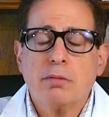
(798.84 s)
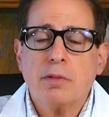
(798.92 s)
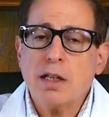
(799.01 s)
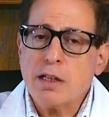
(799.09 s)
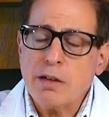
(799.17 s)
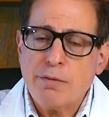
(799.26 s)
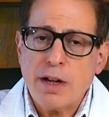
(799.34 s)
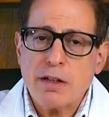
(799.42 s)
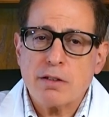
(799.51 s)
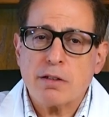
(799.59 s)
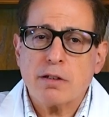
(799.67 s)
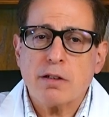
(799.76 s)
Let's
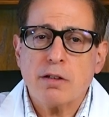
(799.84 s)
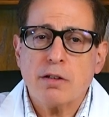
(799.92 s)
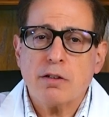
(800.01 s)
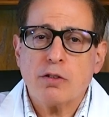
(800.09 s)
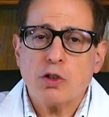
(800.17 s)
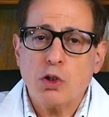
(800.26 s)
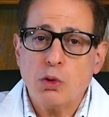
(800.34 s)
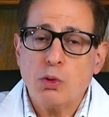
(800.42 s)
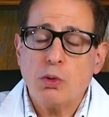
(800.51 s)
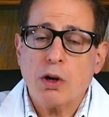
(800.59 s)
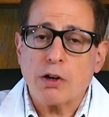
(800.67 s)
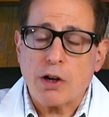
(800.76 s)
advance
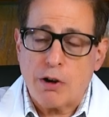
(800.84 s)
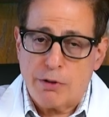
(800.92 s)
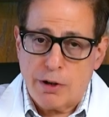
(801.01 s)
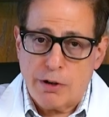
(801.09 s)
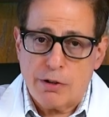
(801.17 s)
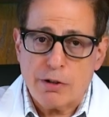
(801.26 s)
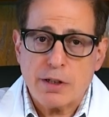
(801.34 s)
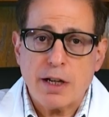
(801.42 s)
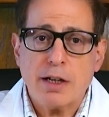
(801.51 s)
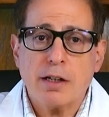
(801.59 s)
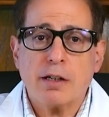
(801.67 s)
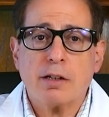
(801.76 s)
to our current
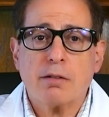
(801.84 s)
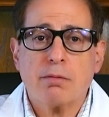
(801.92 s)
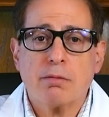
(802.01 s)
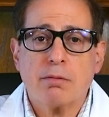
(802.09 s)
understanding.